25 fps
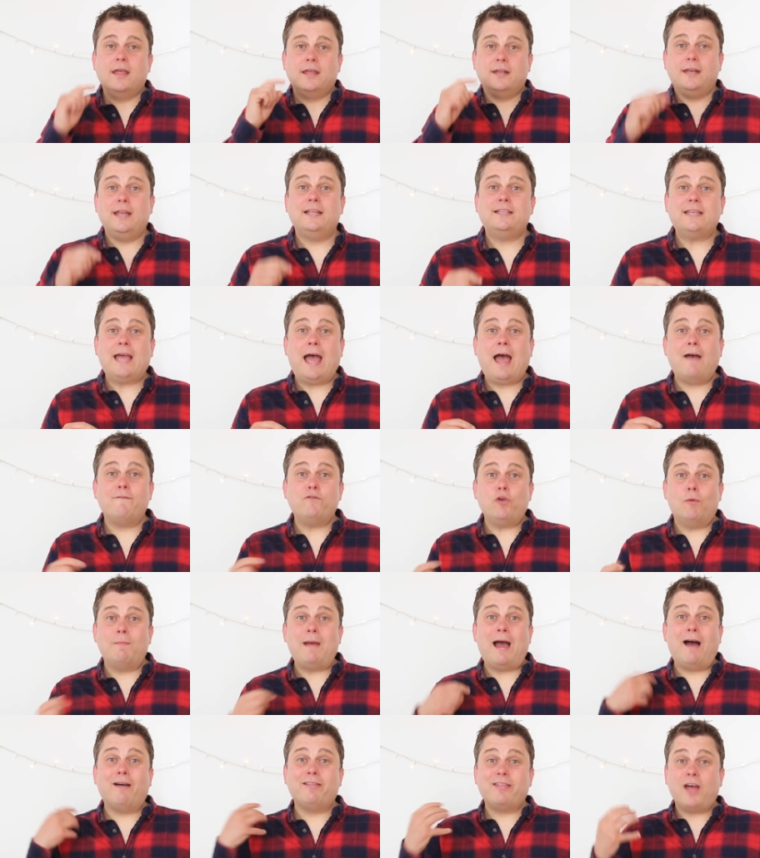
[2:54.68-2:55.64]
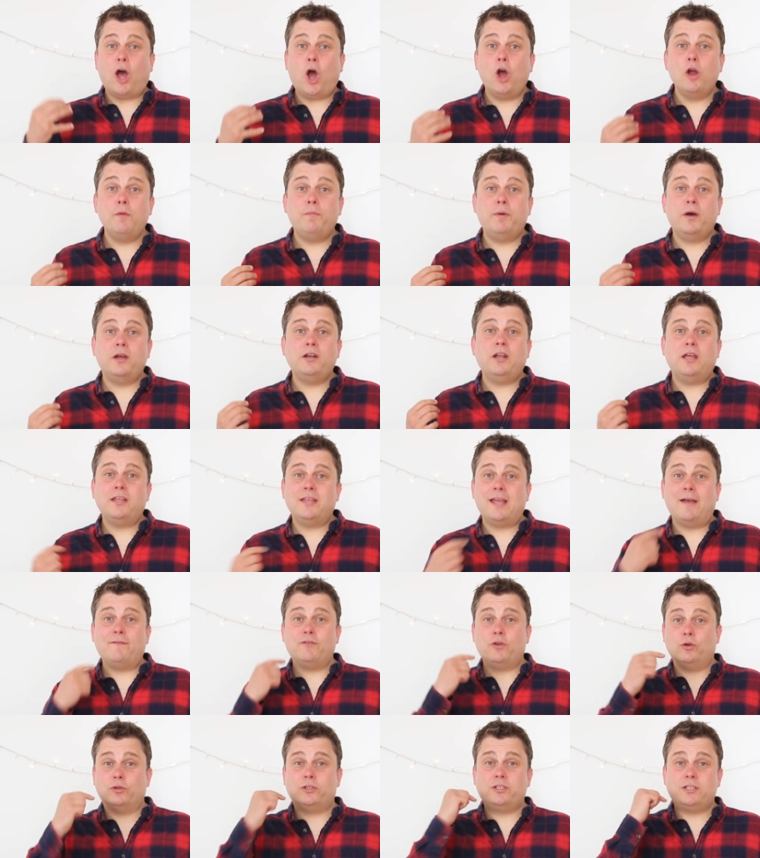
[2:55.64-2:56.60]
You need to have your mouth open, you
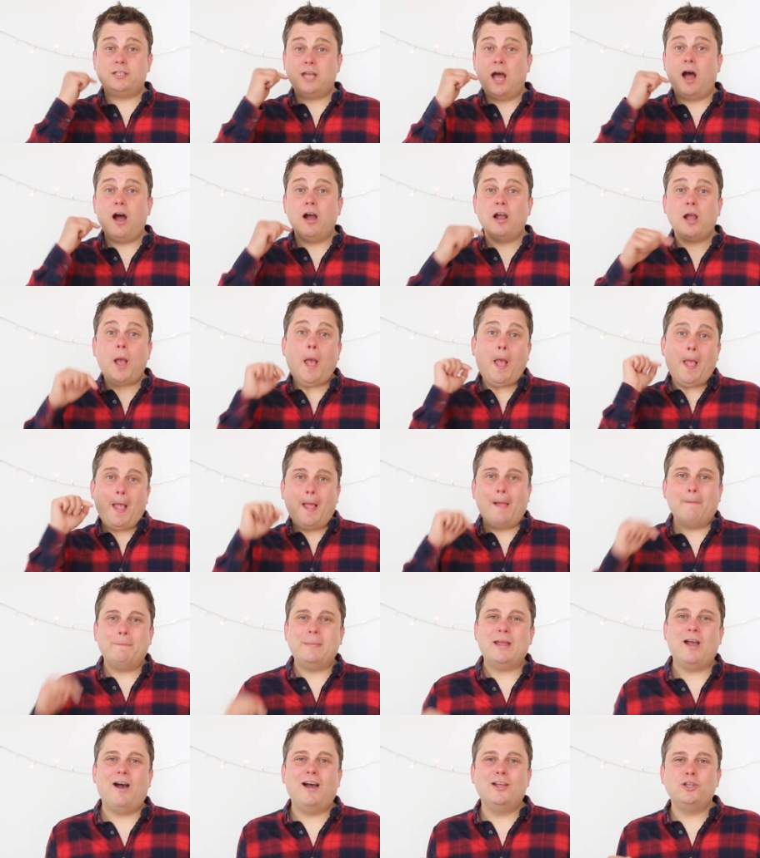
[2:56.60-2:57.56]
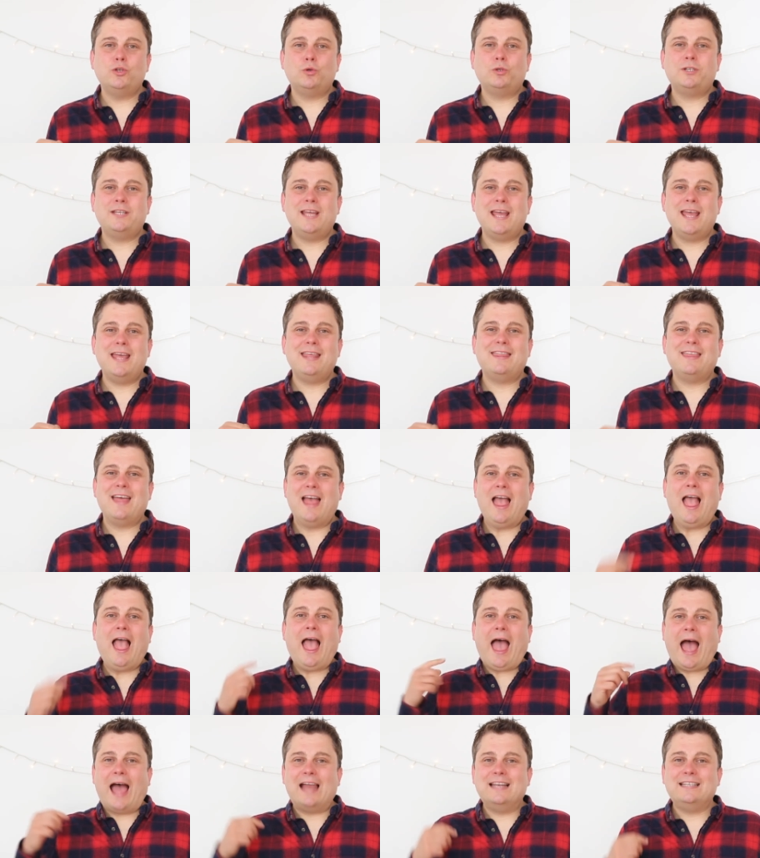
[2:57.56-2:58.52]
have your tongue behind your teeth,
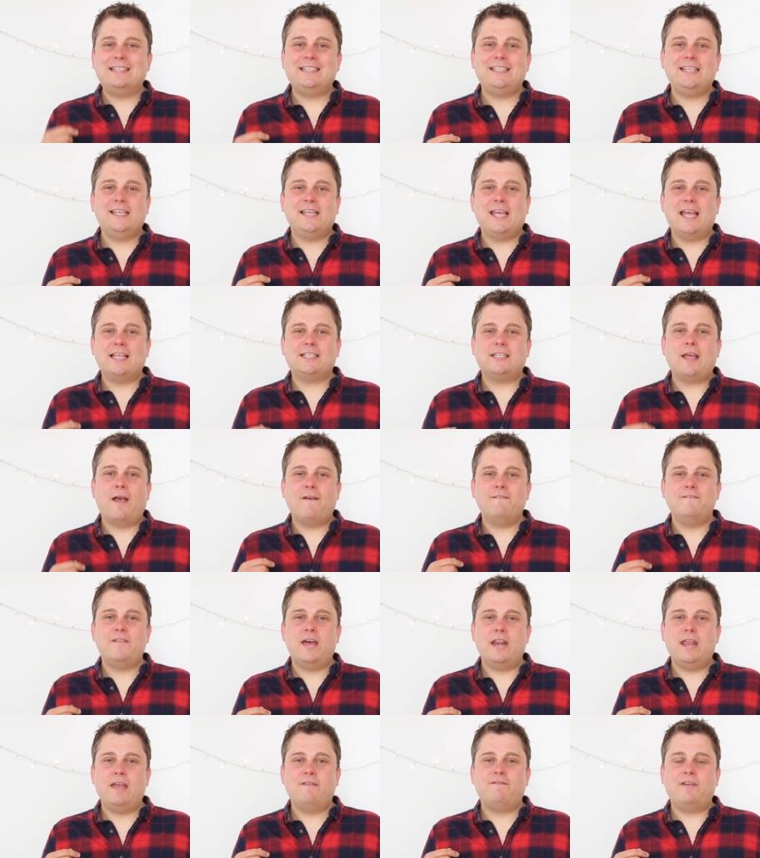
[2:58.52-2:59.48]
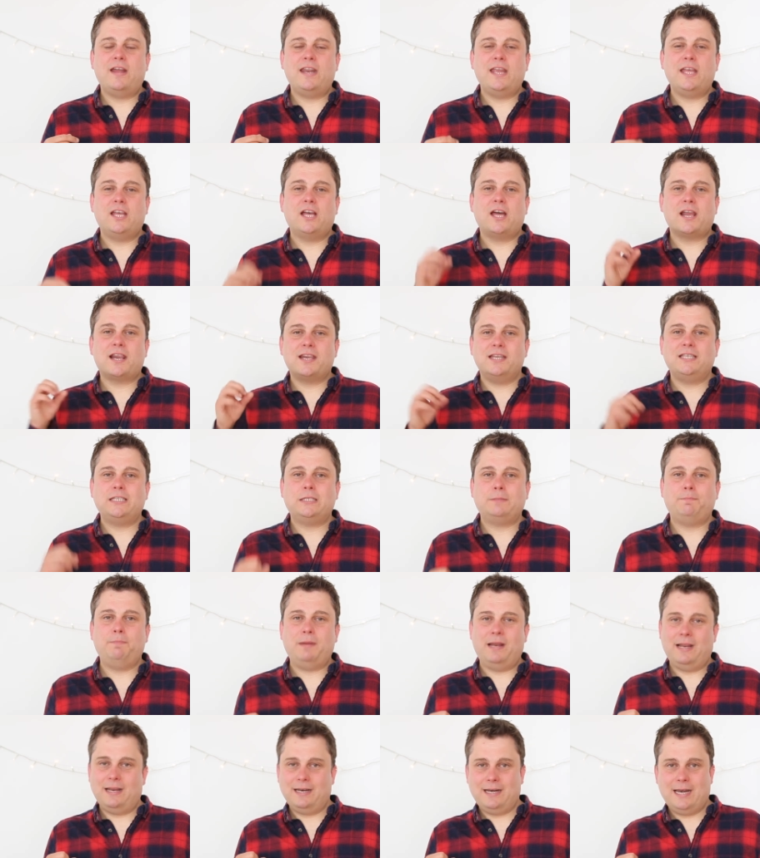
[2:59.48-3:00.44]
and sing it very, very
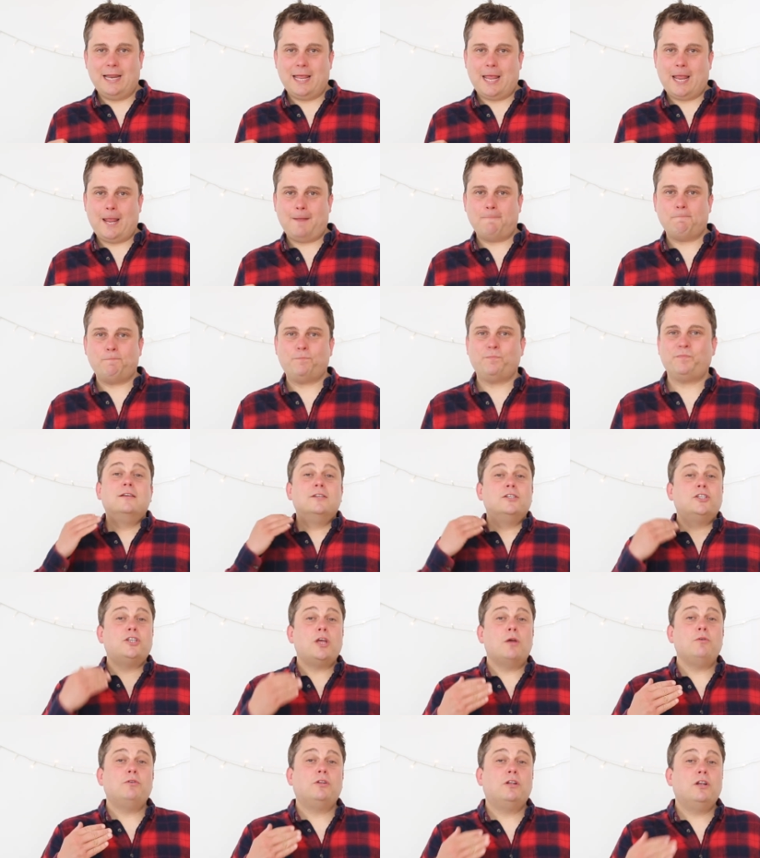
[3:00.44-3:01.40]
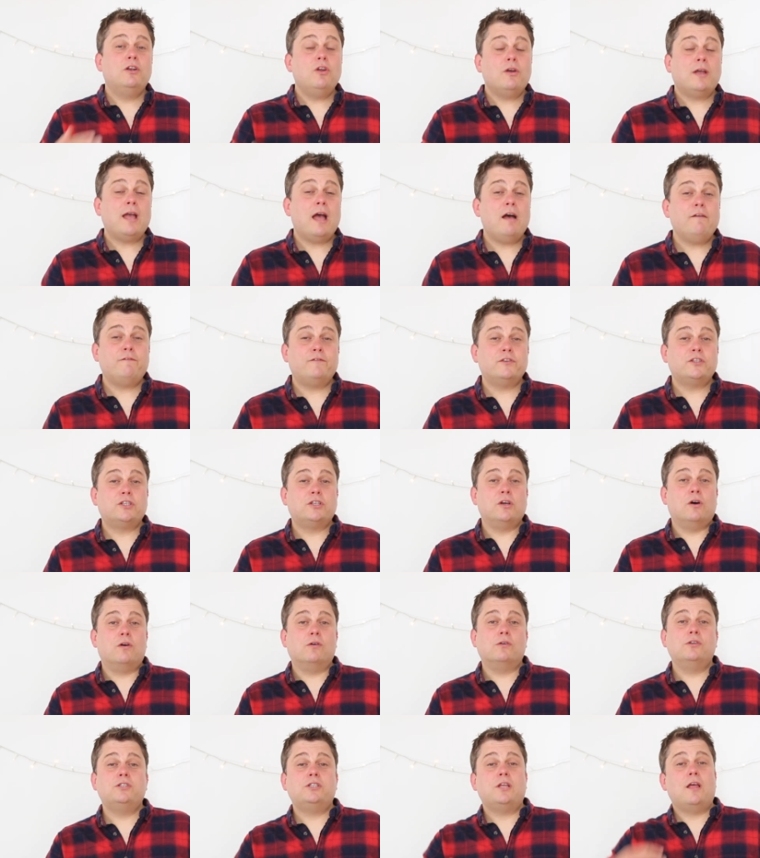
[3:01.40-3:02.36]
crisply. So look out for
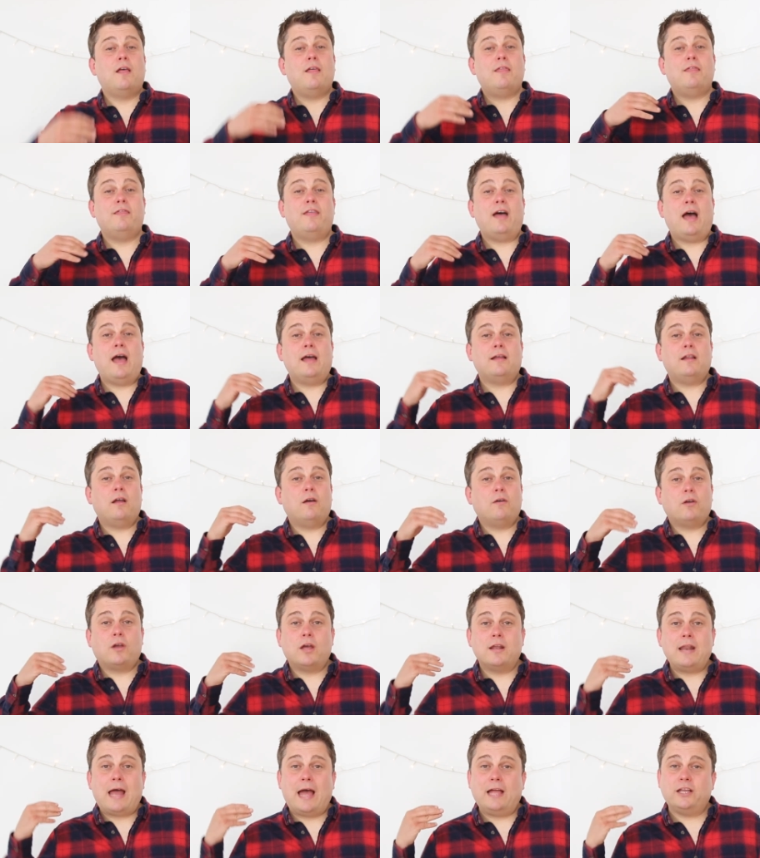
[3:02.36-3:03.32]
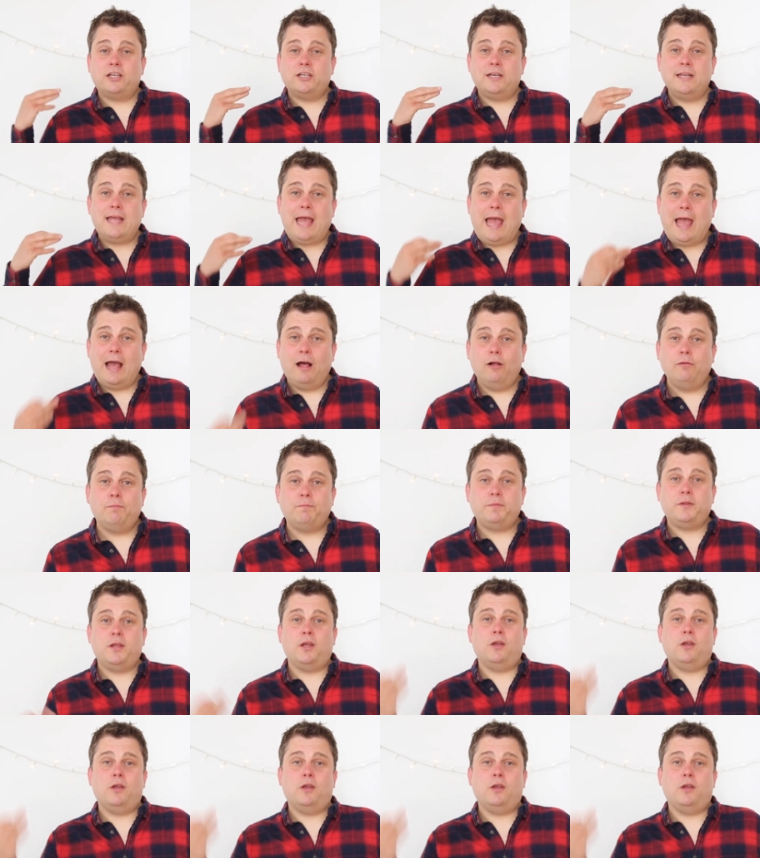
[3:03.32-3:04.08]
songs that can actually help